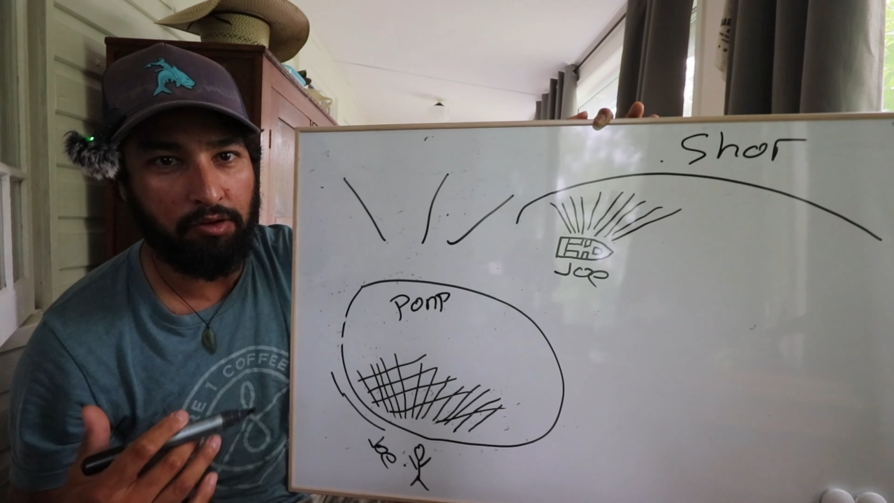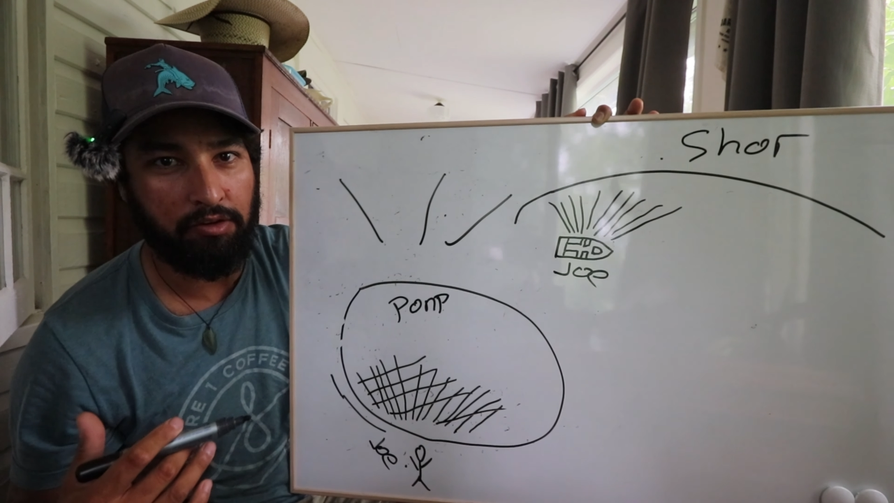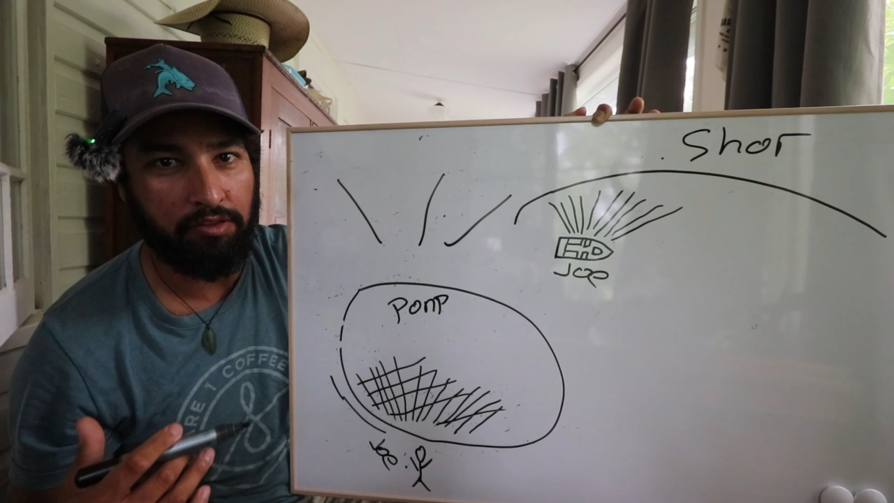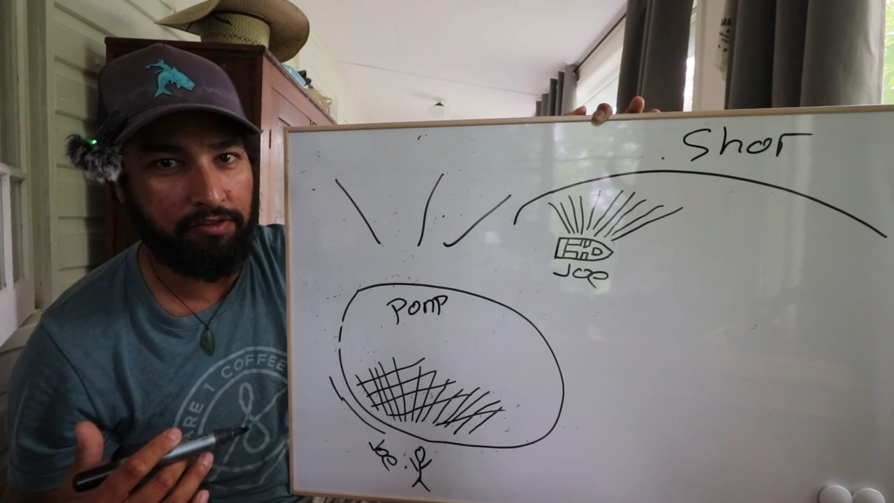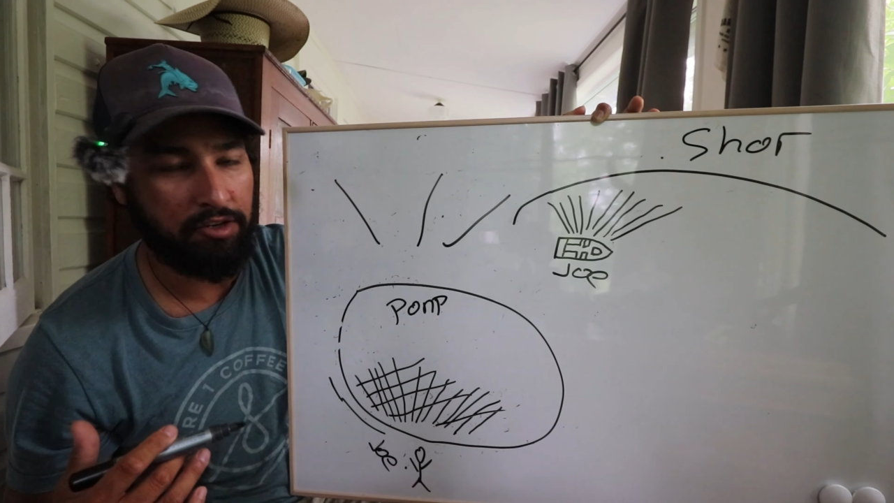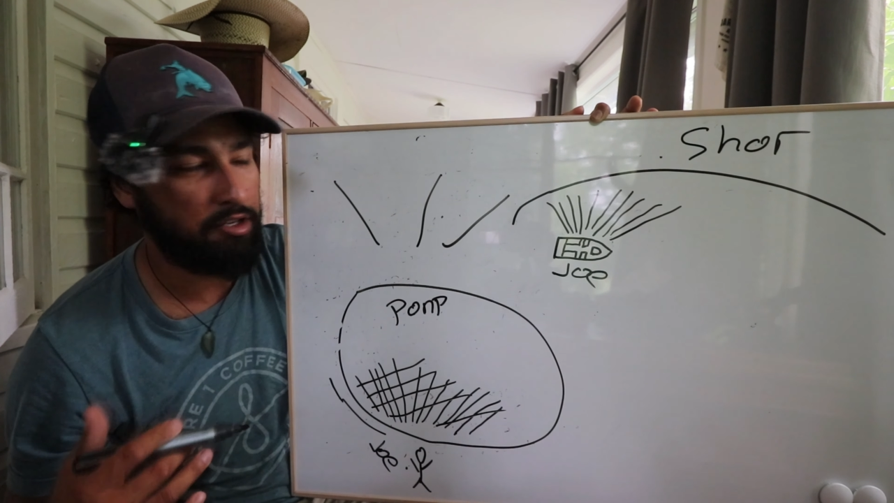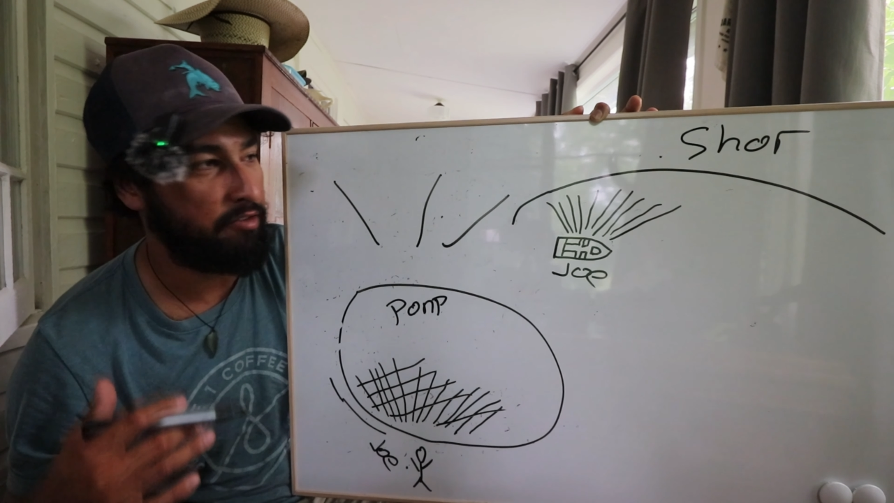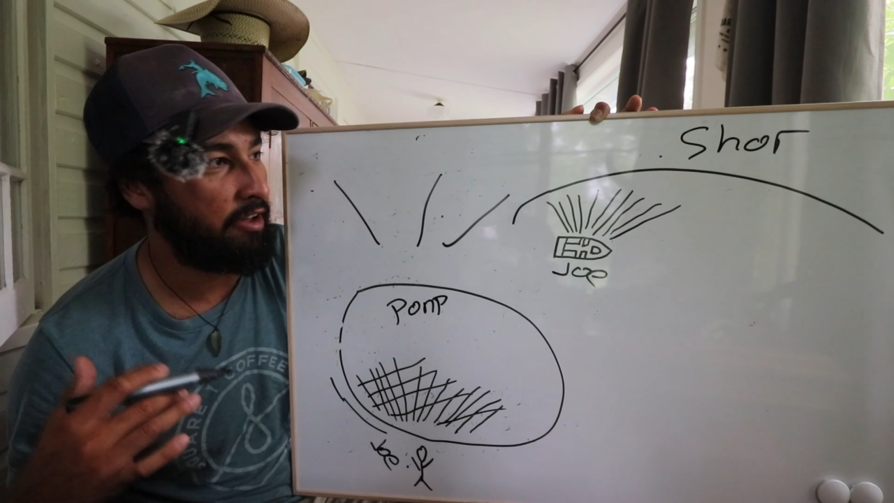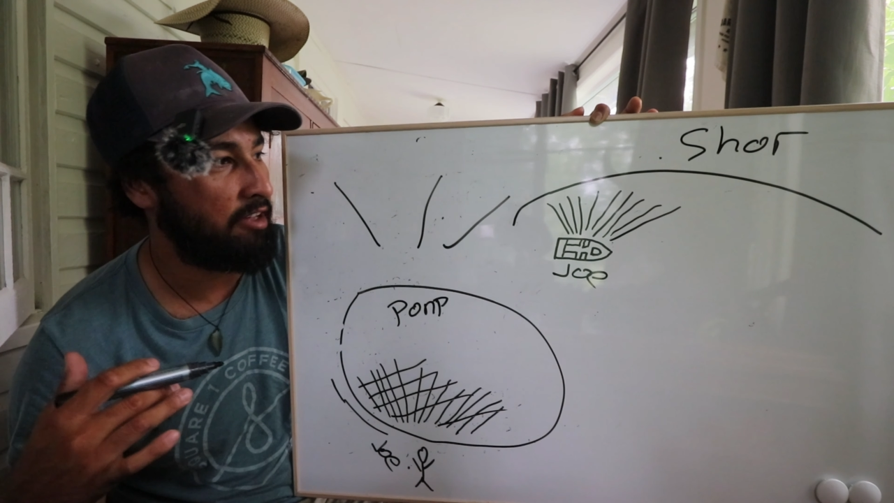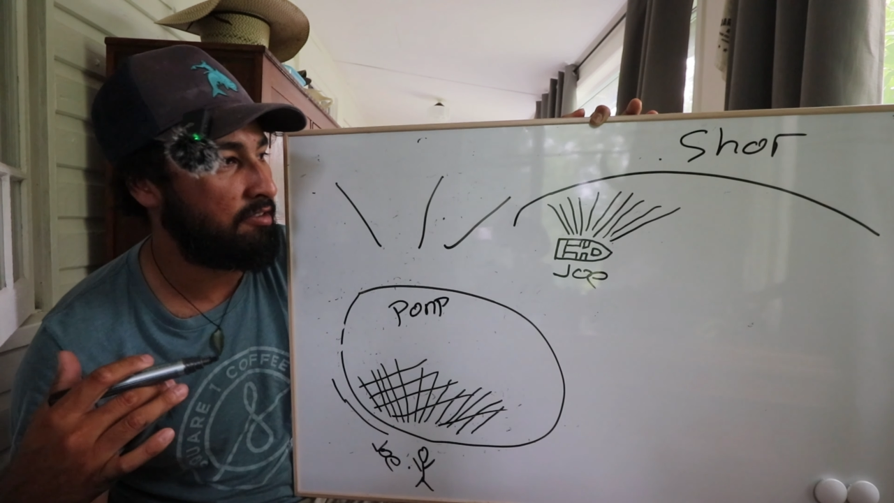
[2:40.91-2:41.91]
lure in the
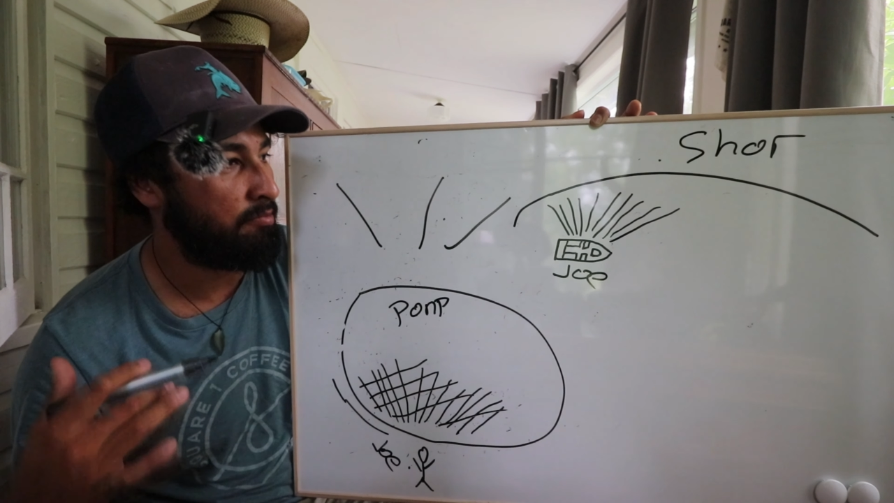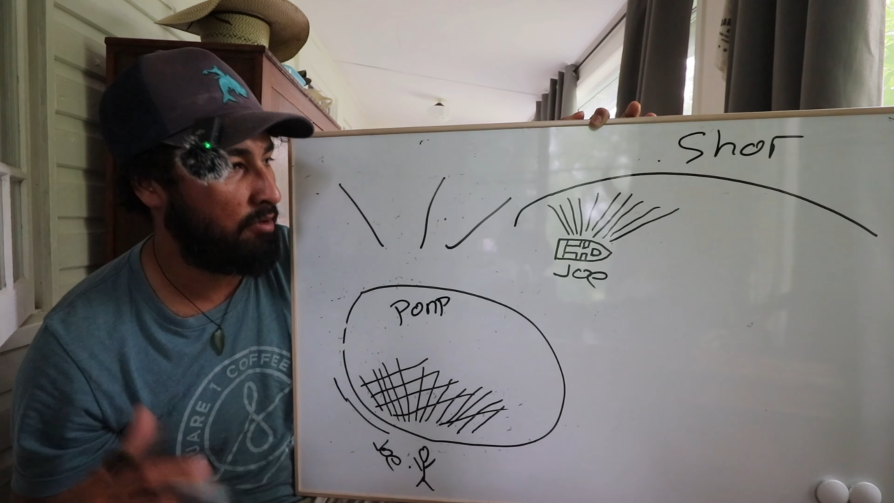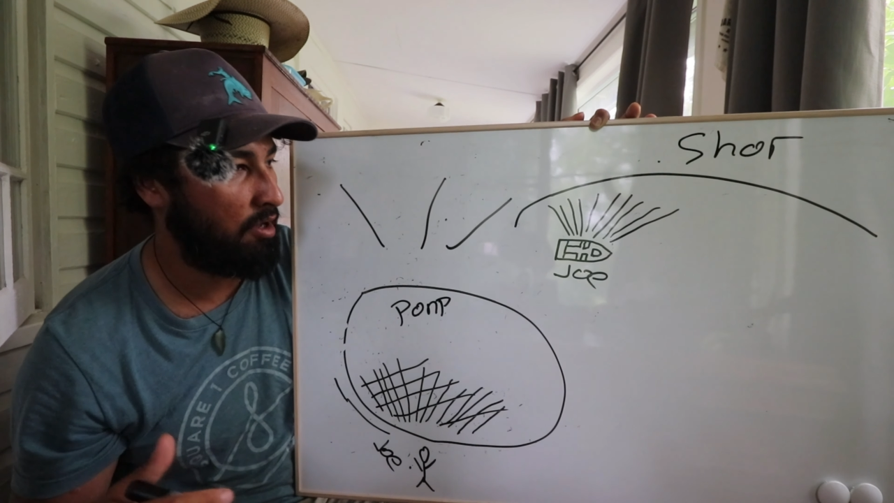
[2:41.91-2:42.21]
fish's face.